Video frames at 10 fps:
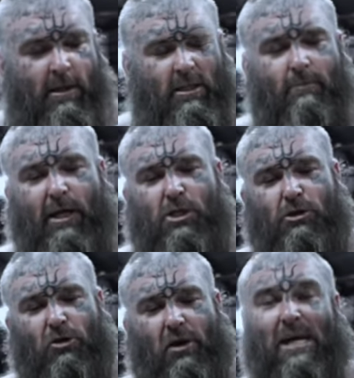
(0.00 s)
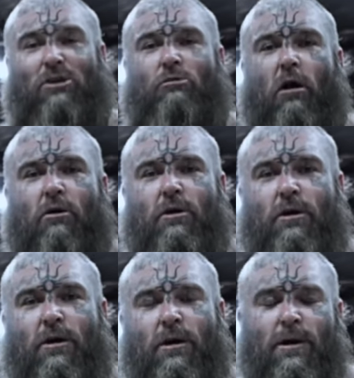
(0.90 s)
to make sure that I grow.
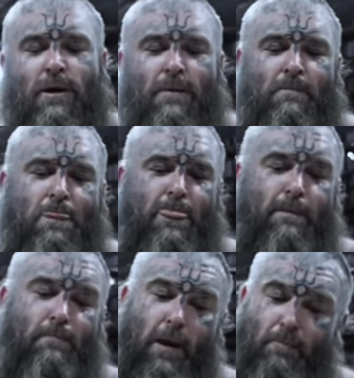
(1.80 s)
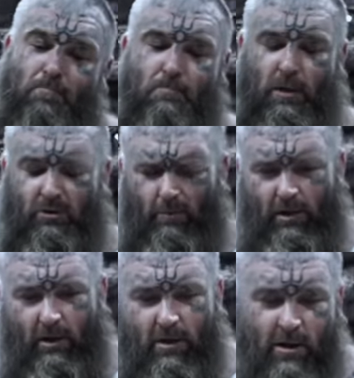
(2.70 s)
Yeah, so I'm
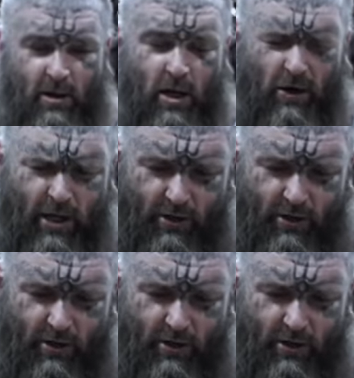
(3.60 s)
gonna go ahead